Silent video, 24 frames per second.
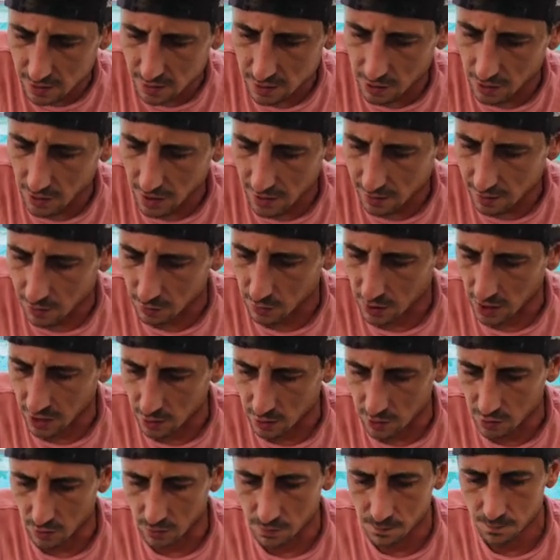Dude, I thought we
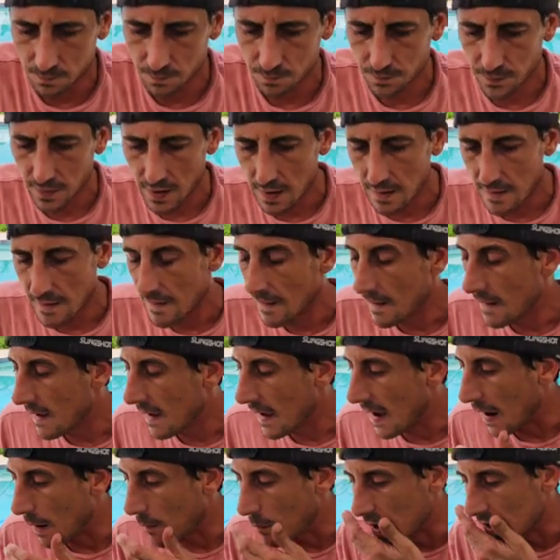had two.
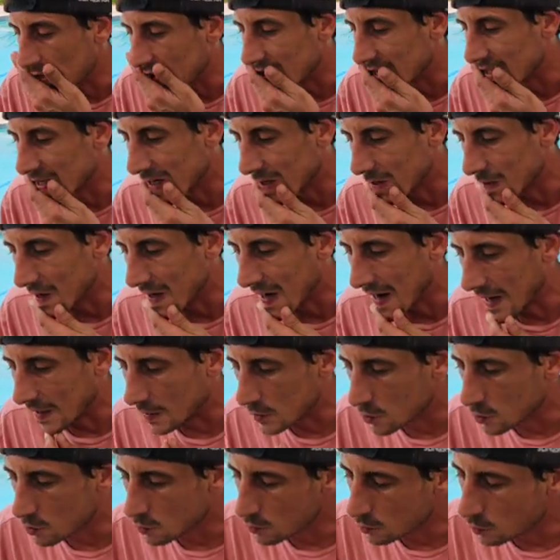I really thought we
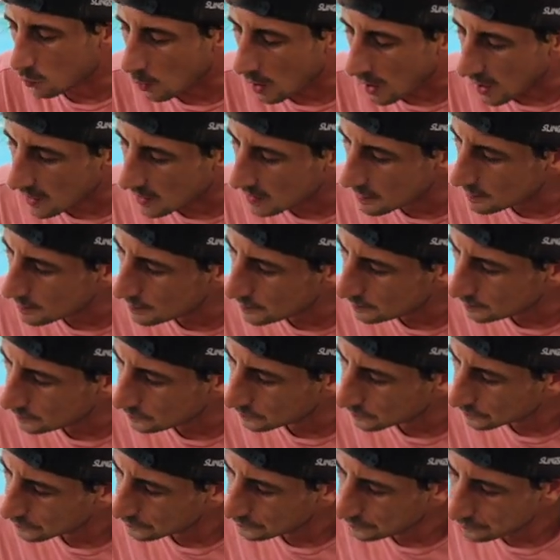had two. Why?
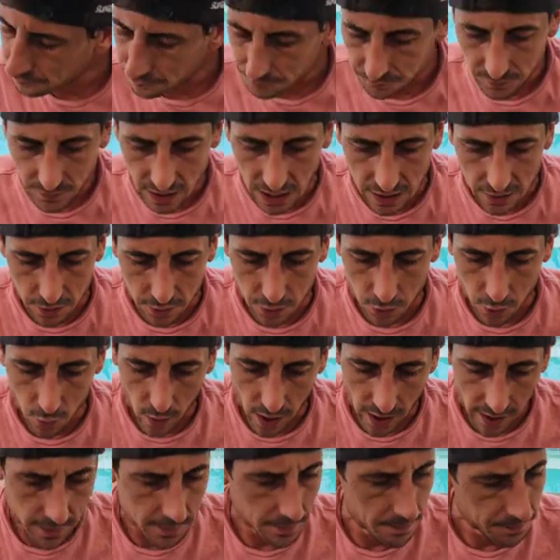I don't know
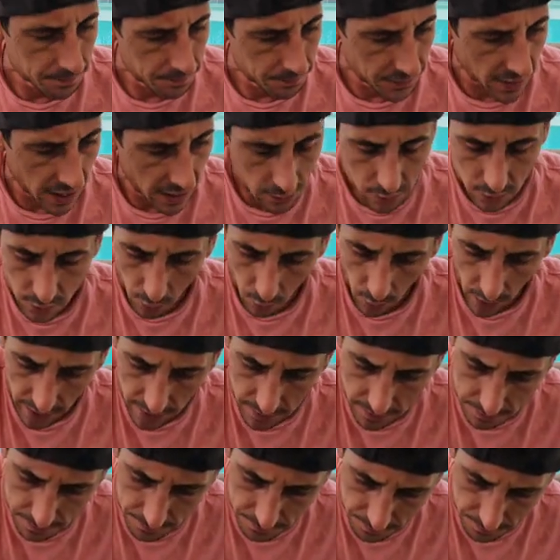why. I don't know why.